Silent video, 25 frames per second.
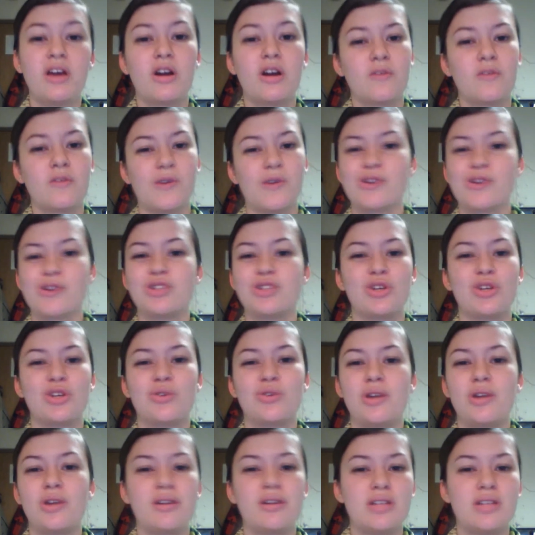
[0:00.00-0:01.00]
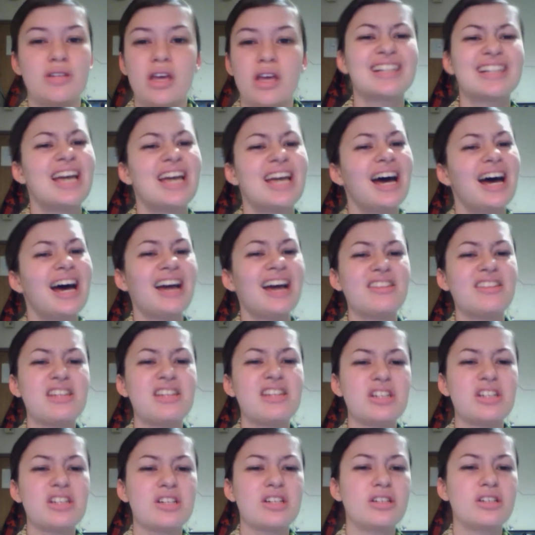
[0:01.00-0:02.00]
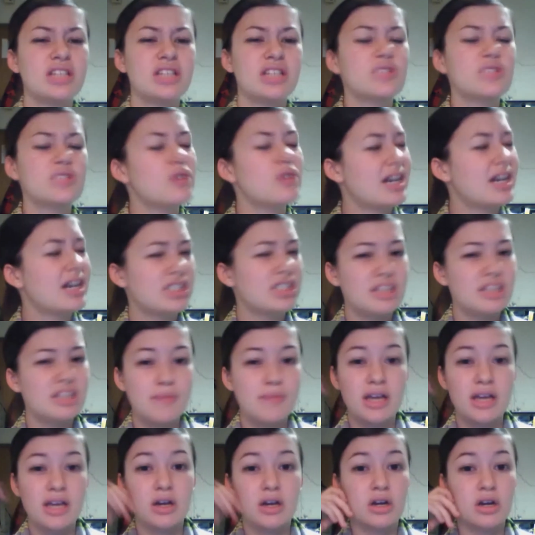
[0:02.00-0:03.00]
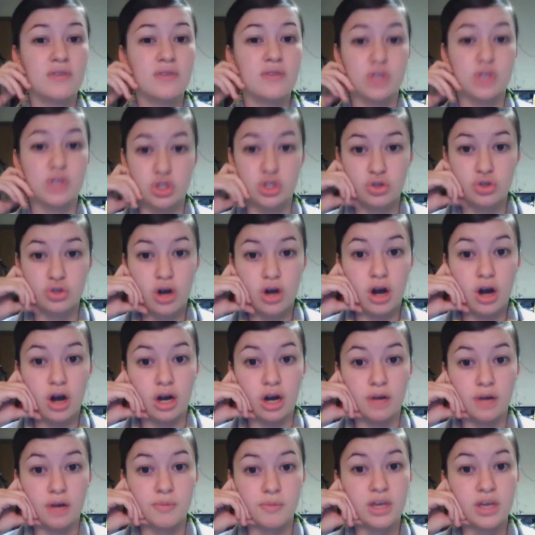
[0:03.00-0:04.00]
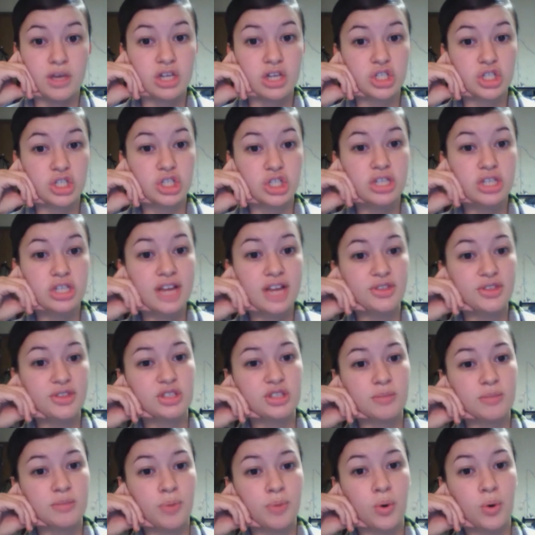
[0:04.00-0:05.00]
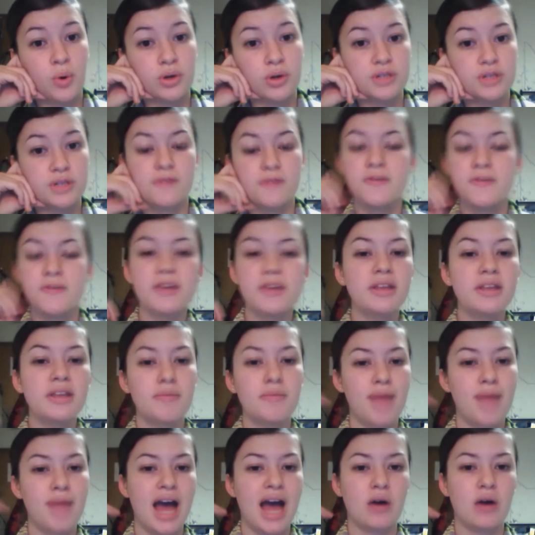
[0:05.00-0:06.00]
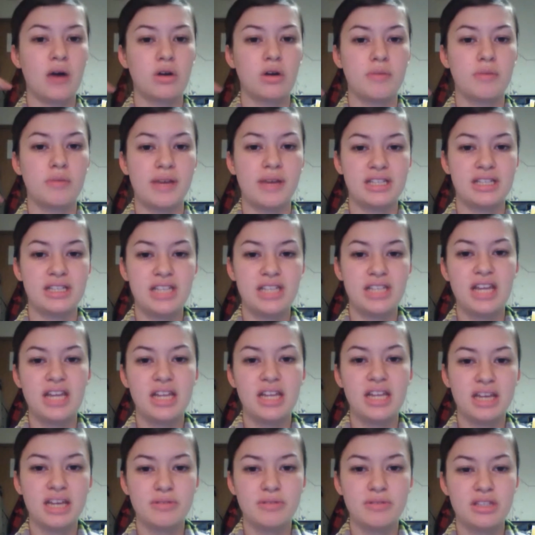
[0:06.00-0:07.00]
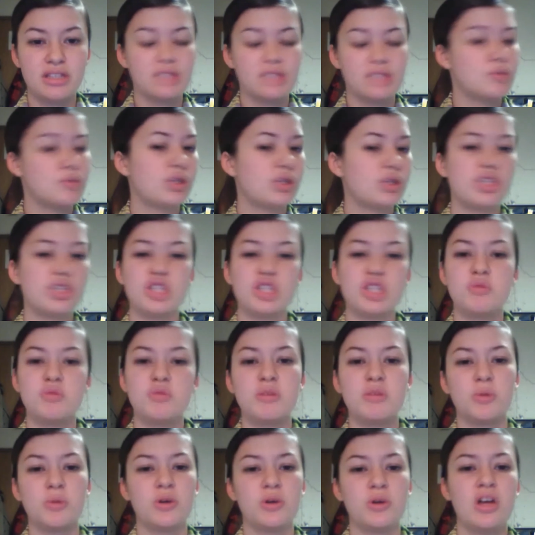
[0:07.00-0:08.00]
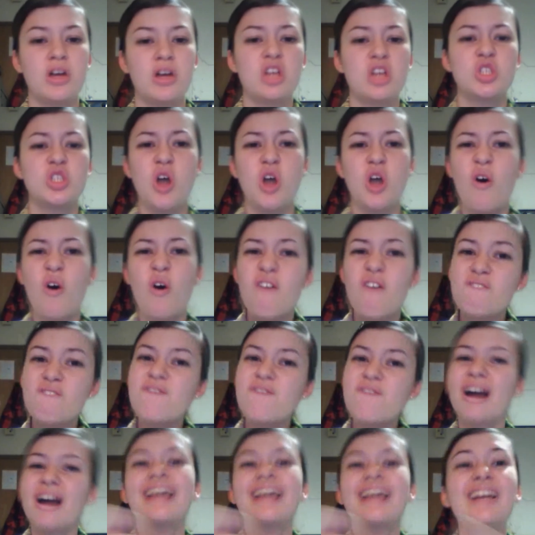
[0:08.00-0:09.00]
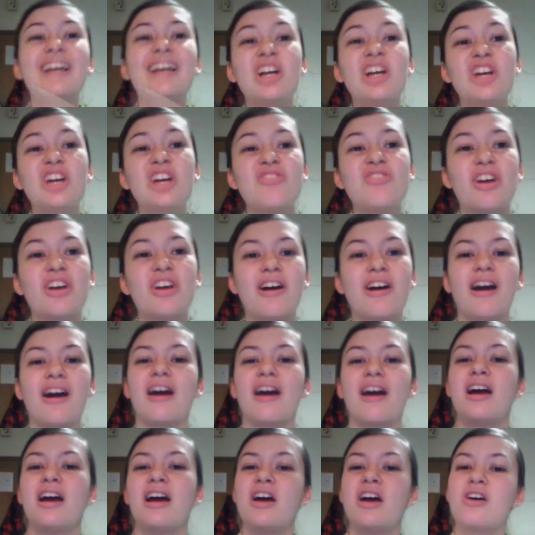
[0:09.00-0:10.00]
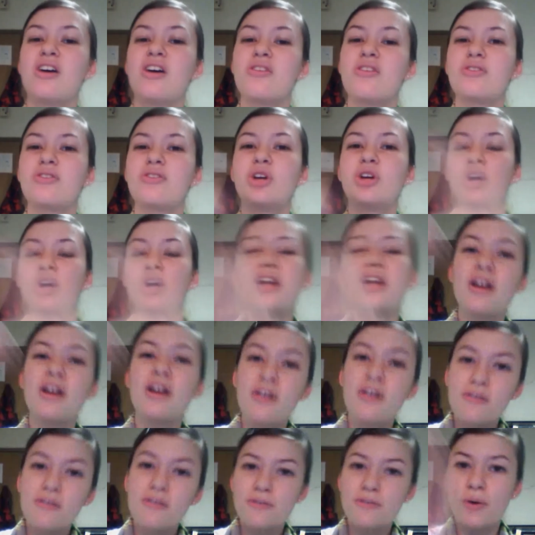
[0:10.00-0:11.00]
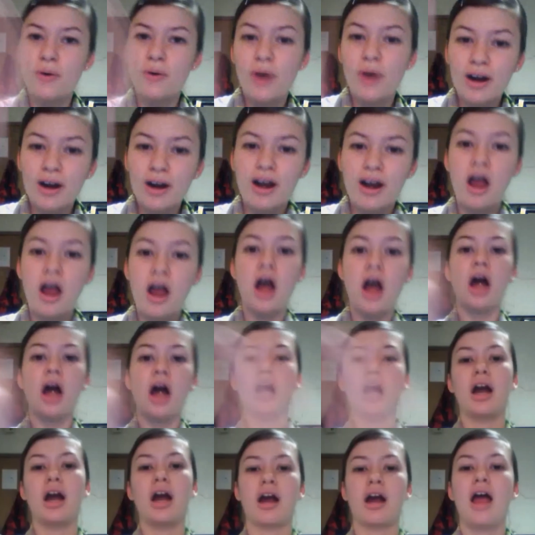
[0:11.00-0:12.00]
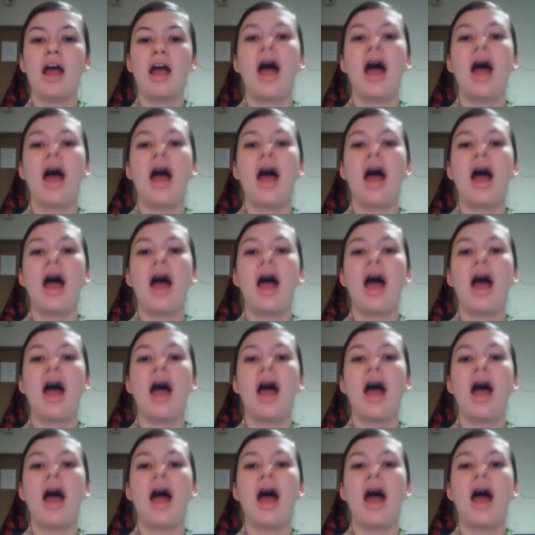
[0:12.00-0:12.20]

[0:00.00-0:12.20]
virtue, and I think this will actually make her even stronger because she's got the support to feel empowered by standing up to these malicious people. So fucking good for her. Good for her.